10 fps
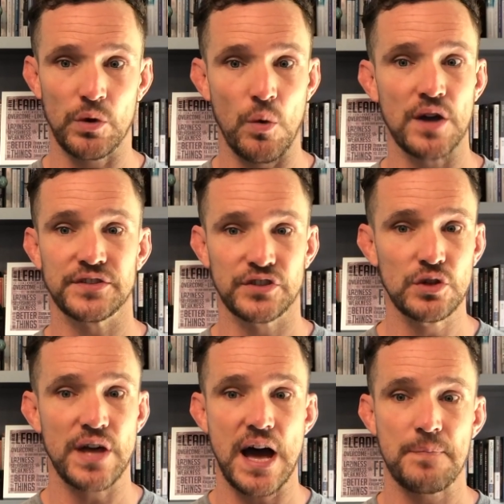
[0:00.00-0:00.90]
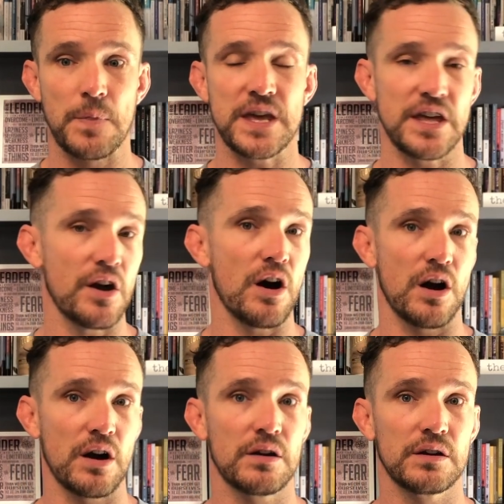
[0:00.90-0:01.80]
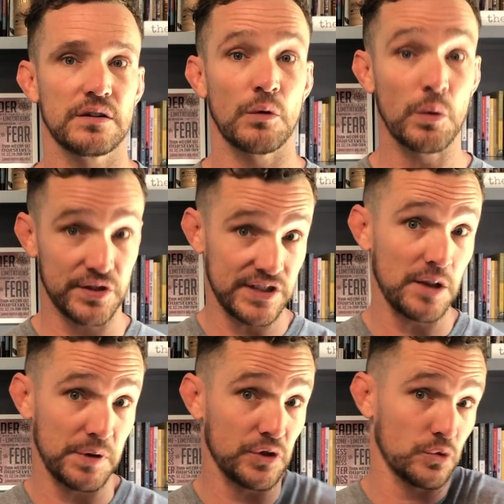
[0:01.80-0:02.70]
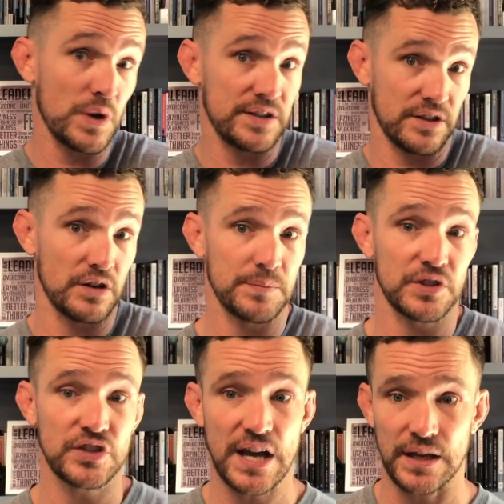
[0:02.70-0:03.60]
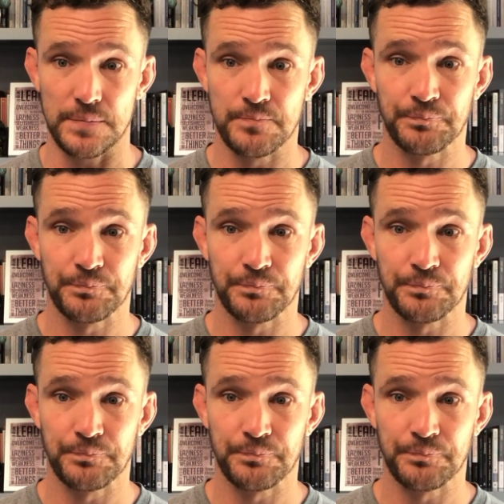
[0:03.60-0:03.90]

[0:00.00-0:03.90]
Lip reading: We want to do that we want to celebrate those wins in our MC Check-In.